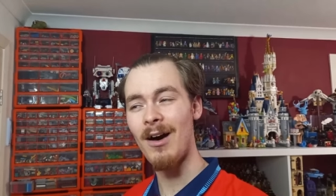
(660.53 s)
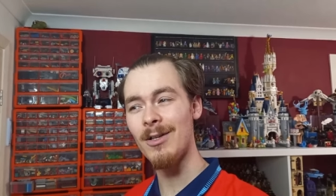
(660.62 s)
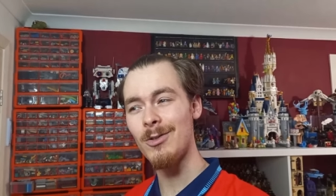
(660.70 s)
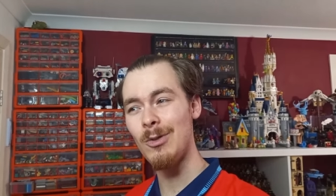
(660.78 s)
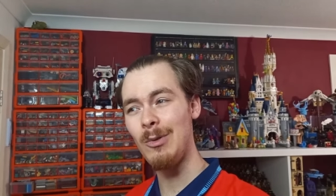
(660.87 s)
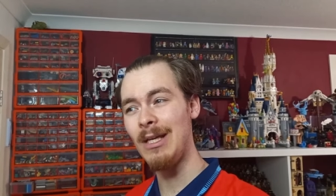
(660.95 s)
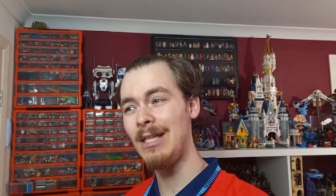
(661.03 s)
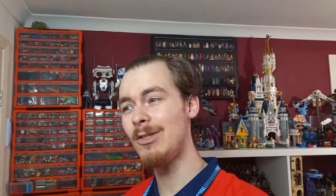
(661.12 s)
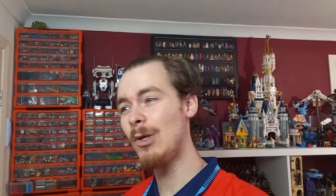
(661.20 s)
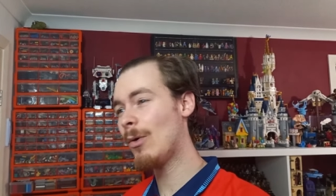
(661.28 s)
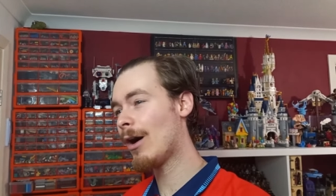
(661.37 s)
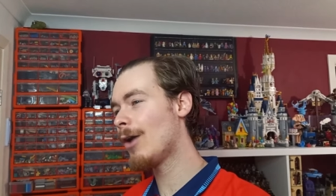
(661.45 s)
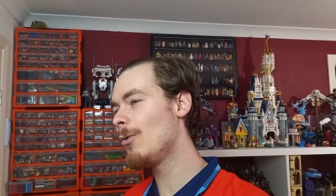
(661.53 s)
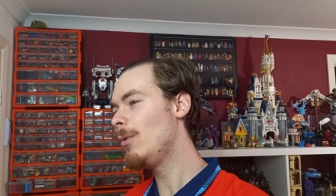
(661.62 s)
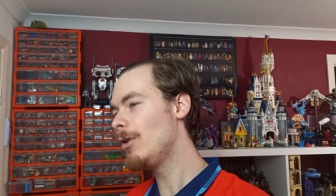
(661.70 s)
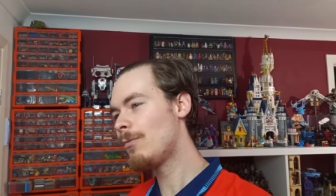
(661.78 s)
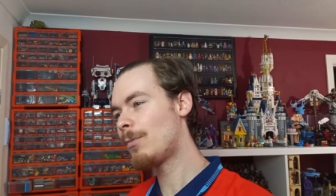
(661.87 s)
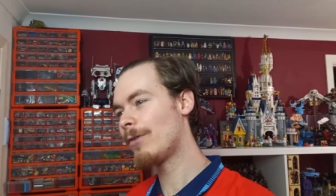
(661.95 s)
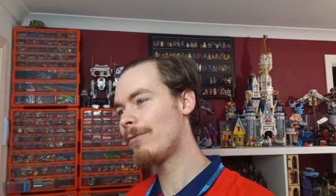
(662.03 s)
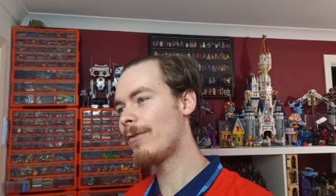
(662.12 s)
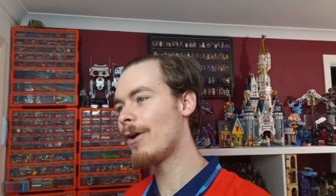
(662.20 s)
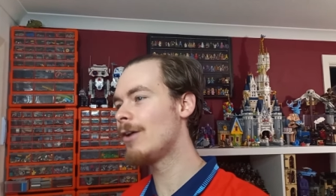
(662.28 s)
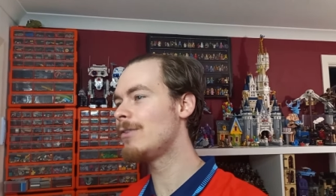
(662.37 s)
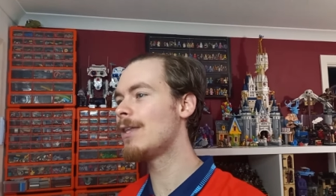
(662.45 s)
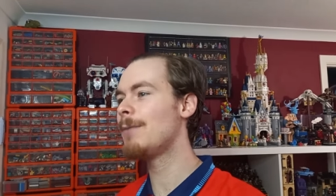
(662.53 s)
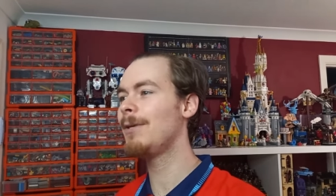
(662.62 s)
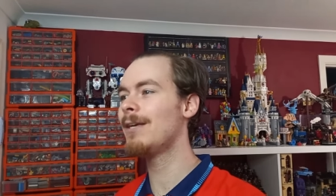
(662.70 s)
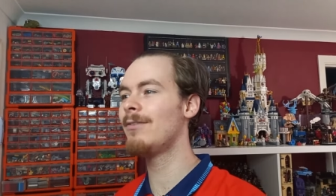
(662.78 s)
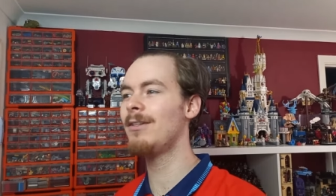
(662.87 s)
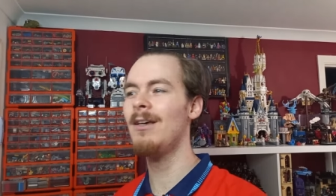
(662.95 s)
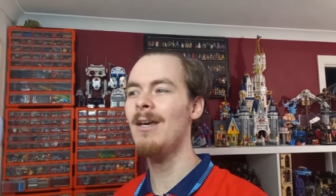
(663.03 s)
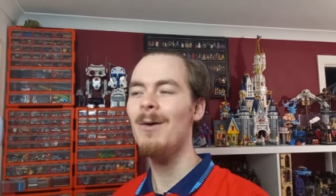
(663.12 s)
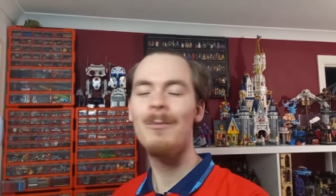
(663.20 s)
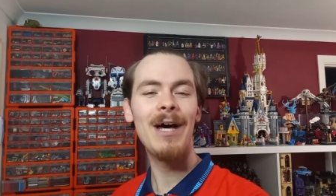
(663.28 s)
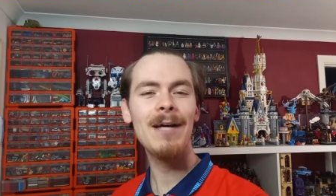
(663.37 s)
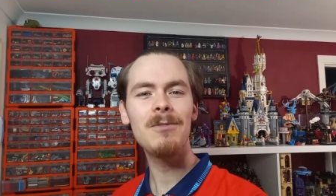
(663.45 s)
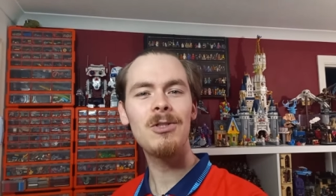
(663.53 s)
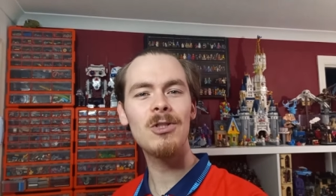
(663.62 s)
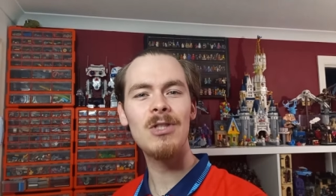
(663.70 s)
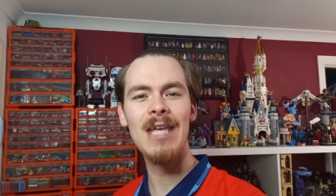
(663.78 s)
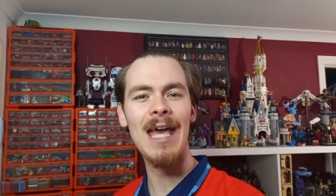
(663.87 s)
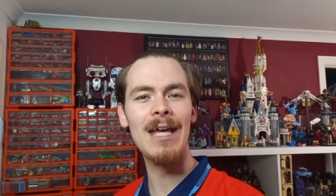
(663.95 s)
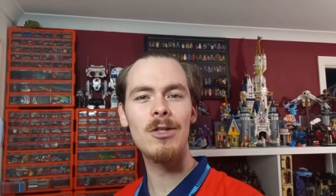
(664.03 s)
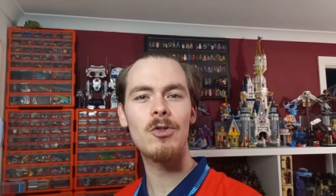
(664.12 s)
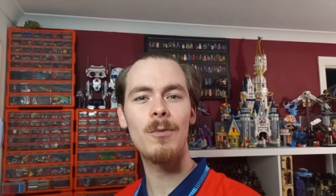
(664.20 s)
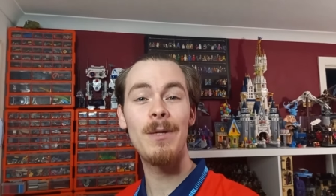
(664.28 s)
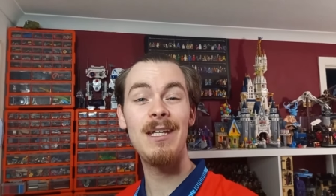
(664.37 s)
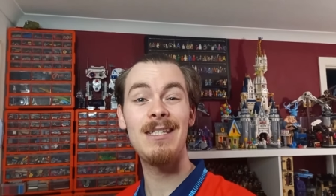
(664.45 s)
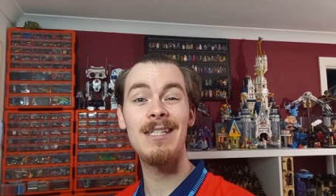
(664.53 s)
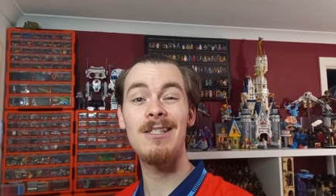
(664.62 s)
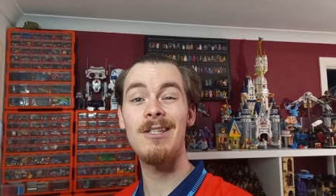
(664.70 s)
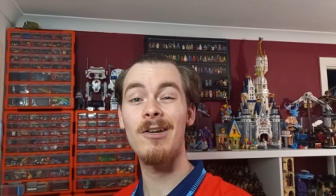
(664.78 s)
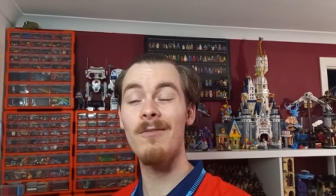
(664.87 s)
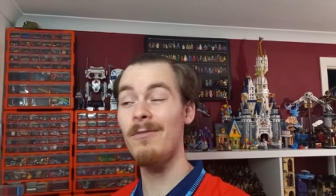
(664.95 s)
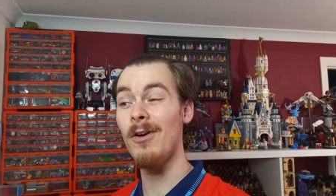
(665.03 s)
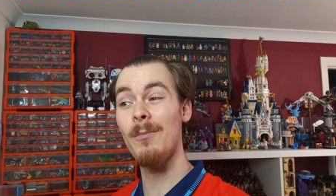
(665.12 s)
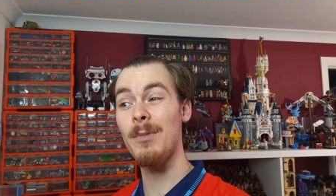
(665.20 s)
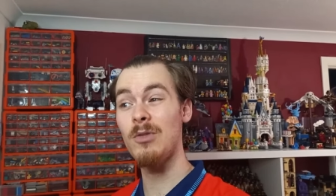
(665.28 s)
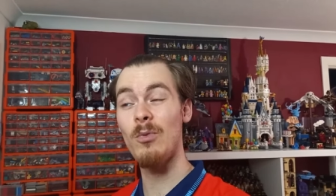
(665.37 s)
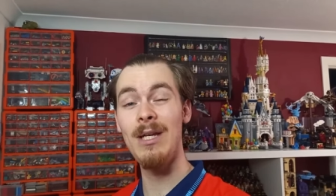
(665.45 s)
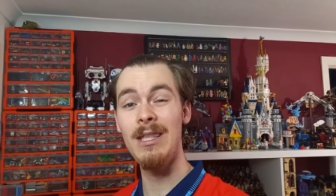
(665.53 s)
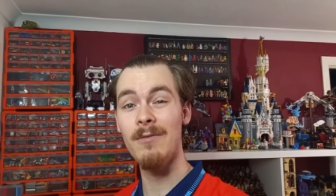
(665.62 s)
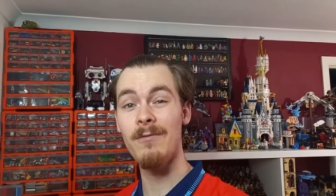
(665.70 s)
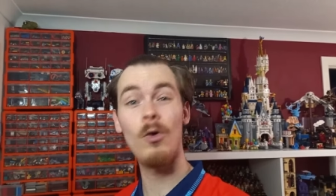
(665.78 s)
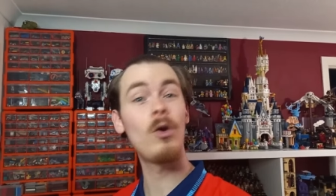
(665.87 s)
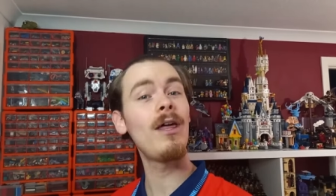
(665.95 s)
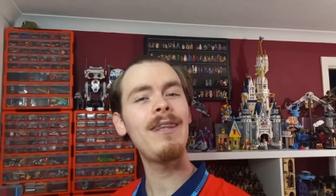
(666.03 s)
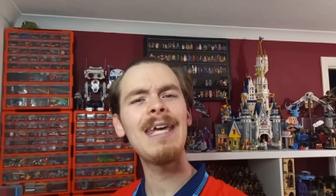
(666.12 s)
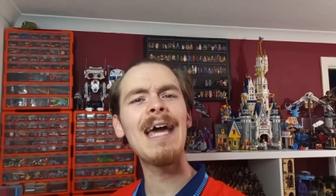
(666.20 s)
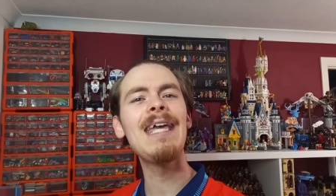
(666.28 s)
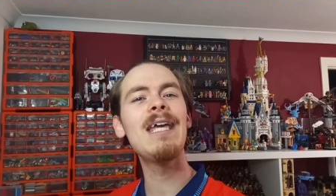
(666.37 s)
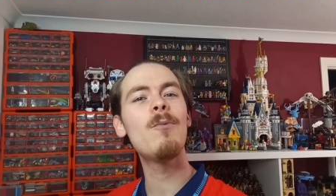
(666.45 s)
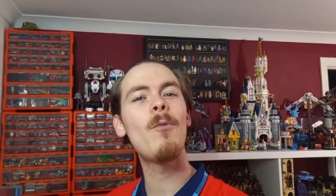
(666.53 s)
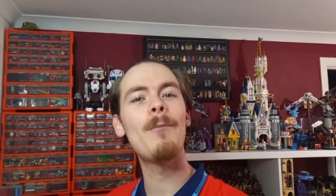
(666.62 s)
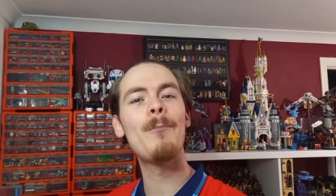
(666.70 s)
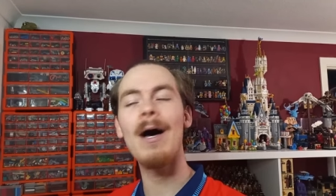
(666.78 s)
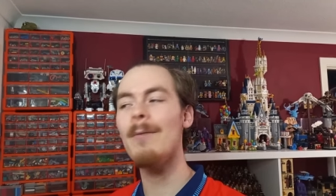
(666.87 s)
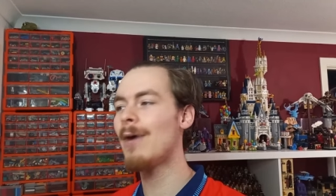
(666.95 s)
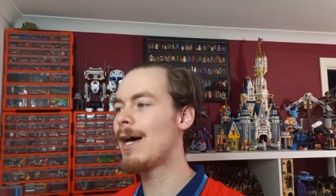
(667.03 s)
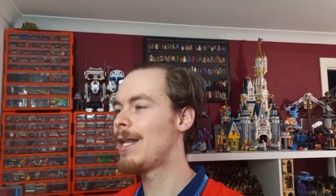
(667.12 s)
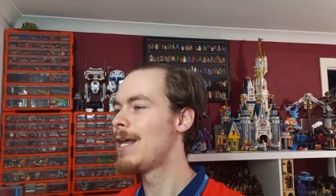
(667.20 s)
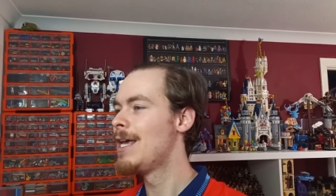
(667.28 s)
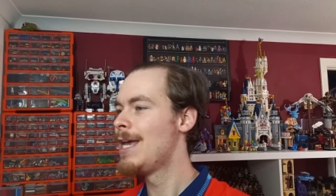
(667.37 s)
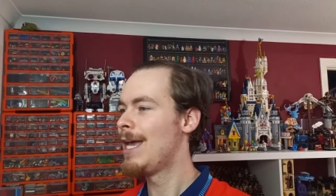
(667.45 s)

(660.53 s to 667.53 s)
R2D2, I would have preferred them giving perhaps just the extra pieces to convert between the four, like the 8-in-1 Batman.